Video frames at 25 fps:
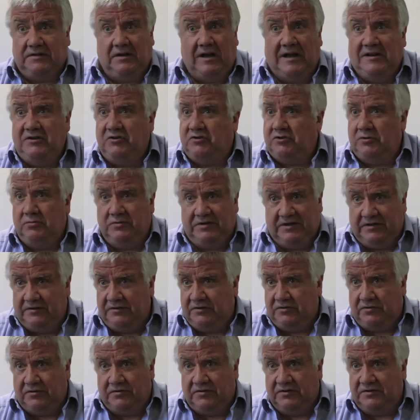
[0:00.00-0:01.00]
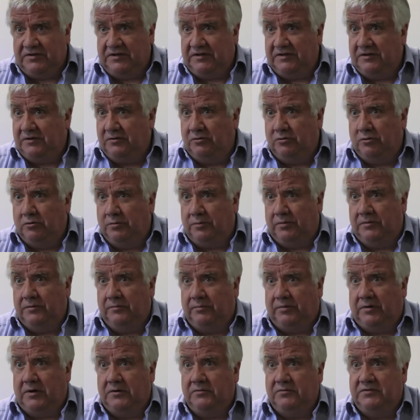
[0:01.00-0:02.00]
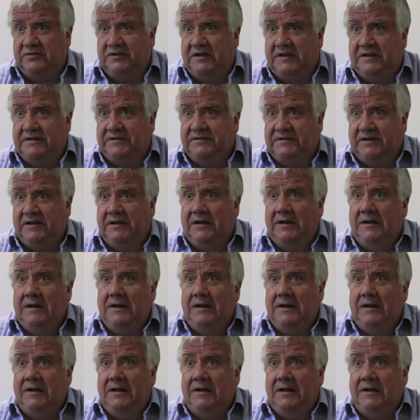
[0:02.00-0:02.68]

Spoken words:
like due diligence in a corporate process.